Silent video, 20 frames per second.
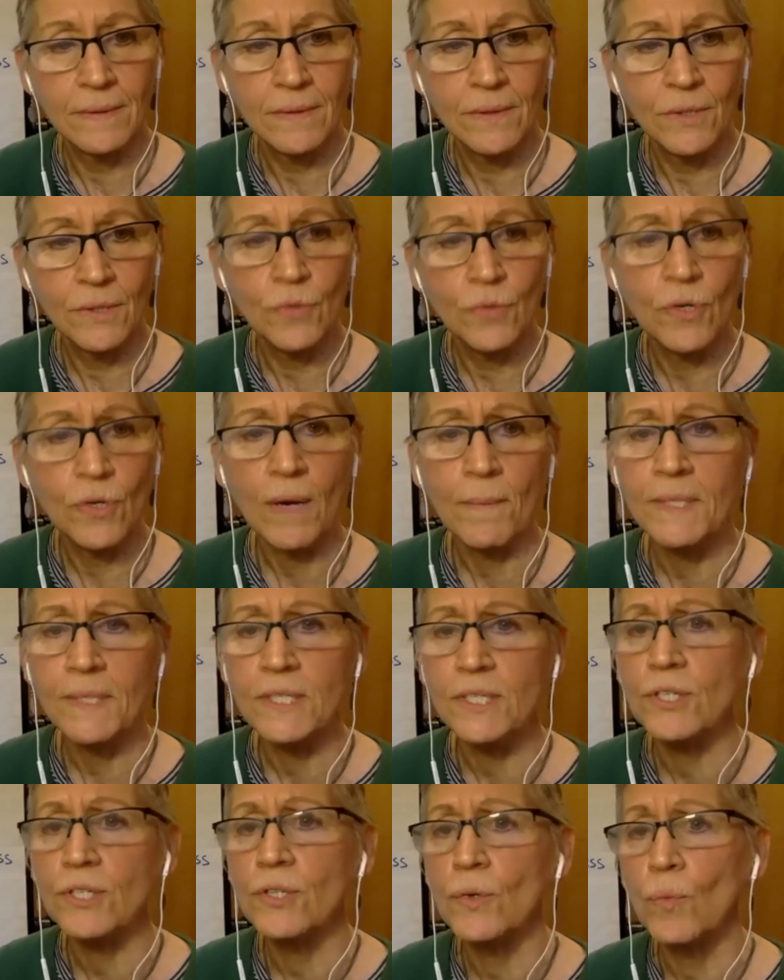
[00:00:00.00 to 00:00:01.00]
You come
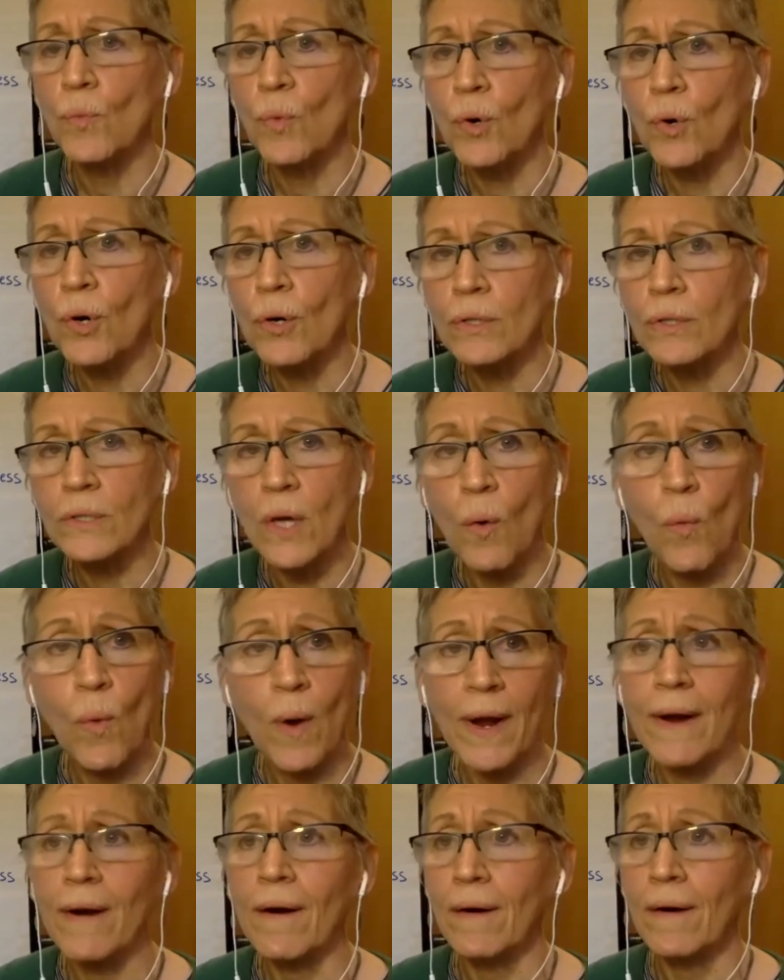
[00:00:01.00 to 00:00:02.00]
into the world
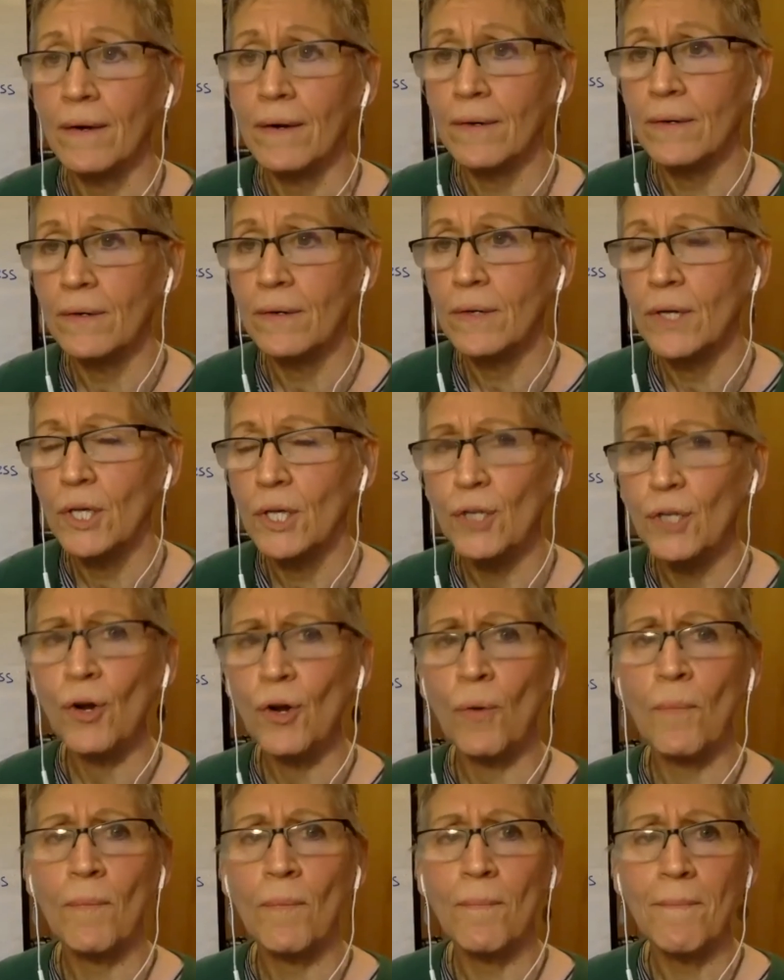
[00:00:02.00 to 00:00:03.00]
aware. You
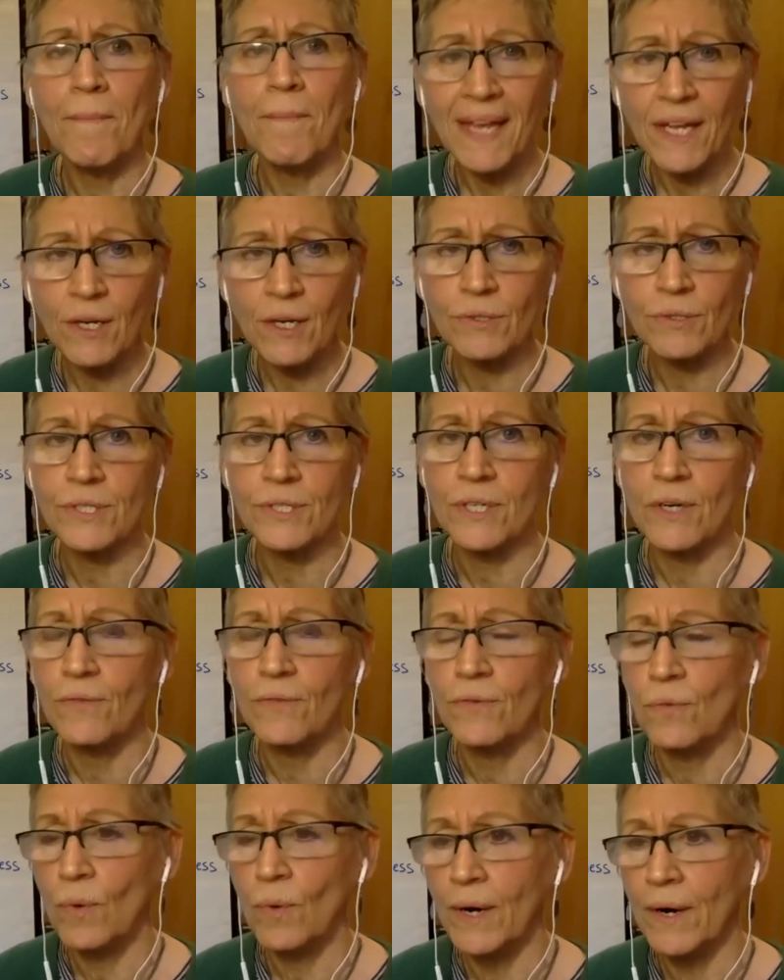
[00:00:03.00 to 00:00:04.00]
don't make yourself
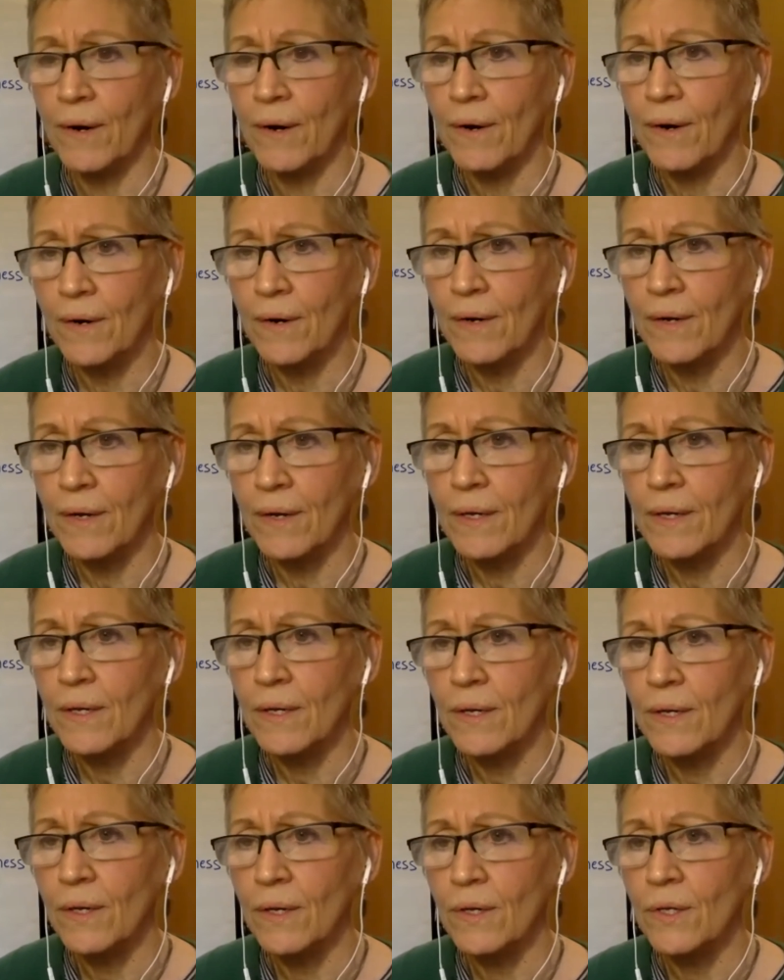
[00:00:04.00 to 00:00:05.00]
aware.
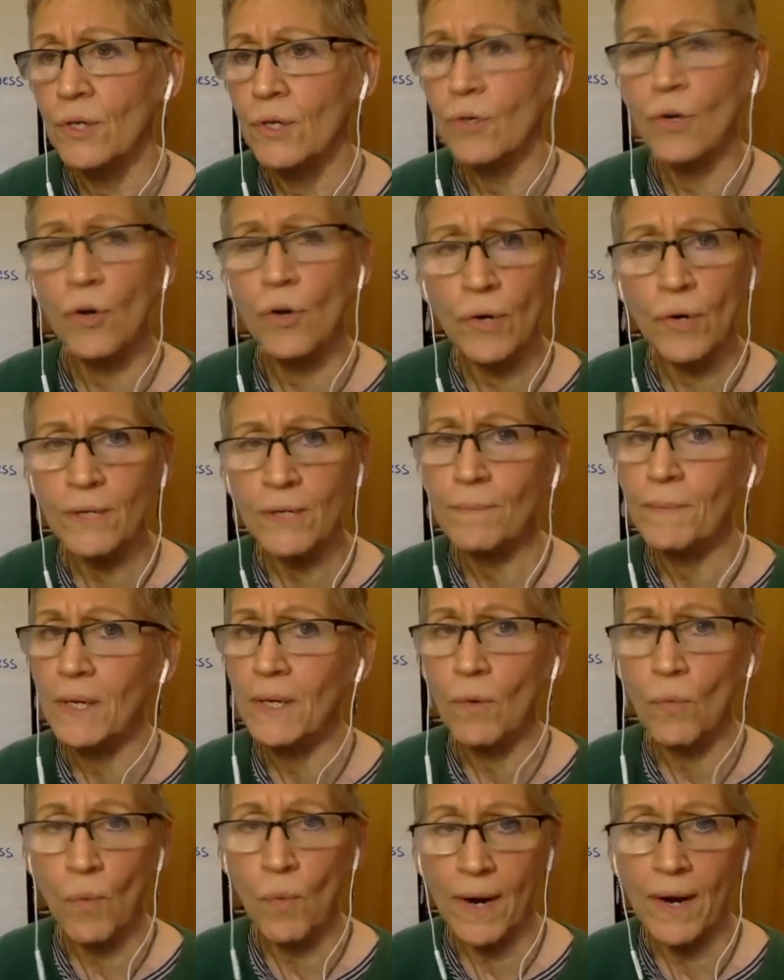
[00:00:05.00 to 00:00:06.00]
You're going to be
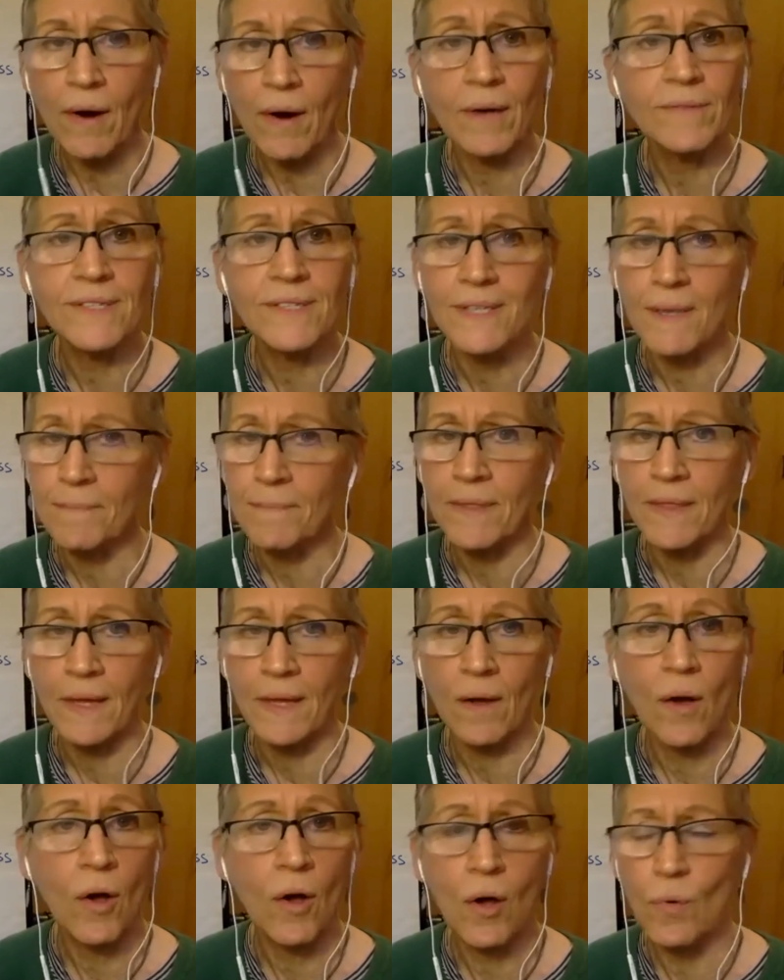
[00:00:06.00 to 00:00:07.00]
aware of something
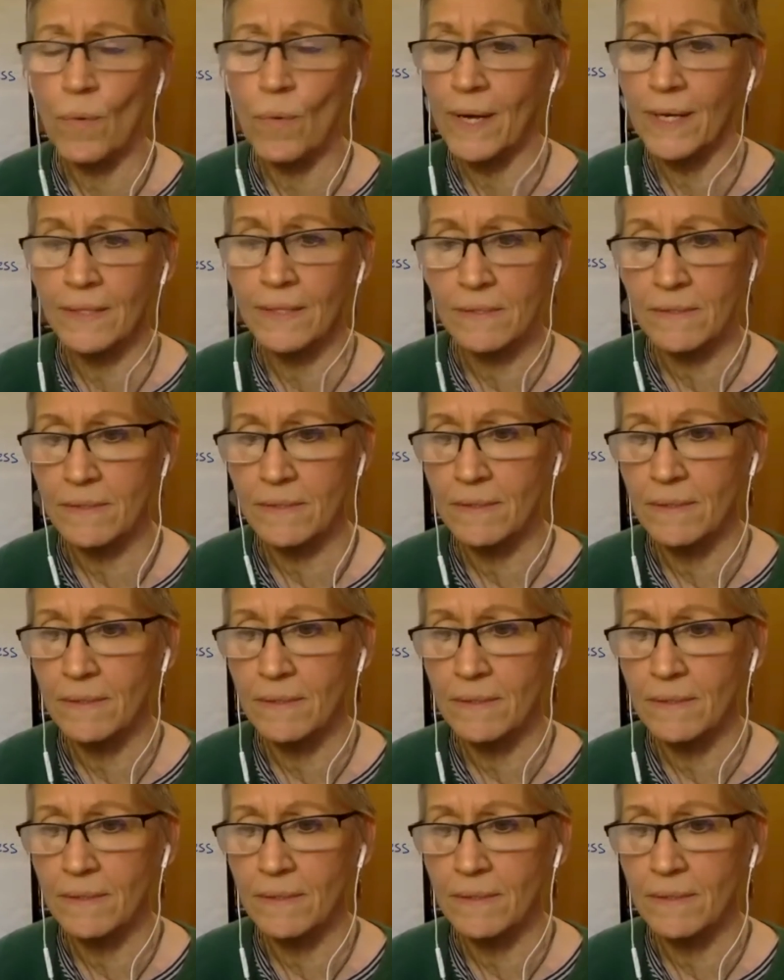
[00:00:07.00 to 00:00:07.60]
always.